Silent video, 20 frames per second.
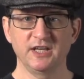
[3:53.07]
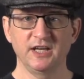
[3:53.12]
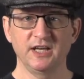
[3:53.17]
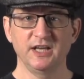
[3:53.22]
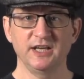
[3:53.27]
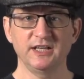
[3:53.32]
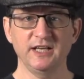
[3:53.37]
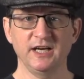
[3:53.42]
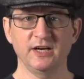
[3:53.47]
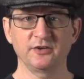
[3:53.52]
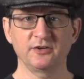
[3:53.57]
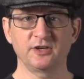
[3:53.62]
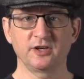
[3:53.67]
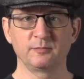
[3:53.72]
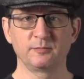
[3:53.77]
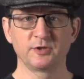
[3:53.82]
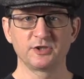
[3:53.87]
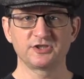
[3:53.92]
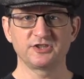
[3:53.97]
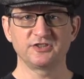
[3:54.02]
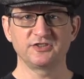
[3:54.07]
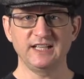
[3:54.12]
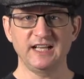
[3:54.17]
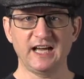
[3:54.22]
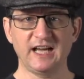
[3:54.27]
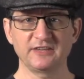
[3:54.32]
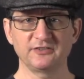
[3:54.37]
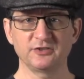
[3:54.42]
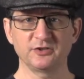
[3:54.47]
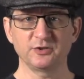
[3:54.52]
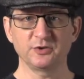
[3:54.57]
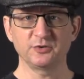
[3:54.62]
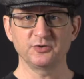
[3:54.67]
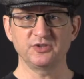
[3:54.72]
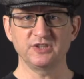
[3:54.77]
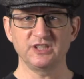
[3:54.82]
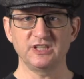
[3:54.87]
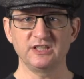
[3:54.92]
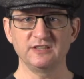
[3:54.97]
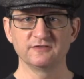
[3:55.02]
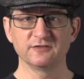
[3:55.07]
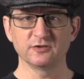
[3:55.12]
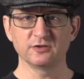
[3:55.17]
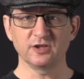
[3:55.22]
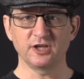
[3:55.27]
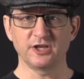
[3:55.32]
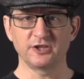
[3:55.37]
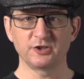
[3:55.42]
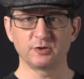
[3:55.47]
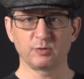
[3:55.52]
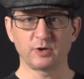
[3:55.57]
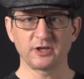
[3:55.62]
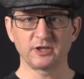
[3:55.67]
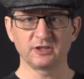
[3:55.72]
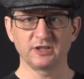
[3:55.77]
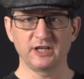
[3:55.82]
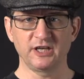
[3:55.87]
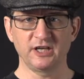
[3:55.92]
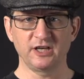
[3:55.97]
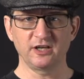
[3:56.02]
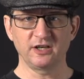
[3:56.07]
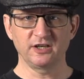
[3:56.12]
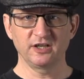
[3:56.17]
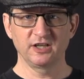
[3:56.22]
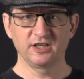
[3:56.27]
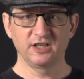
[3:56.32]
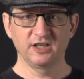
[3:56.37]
and out emerges Nazo's evil underwater lair.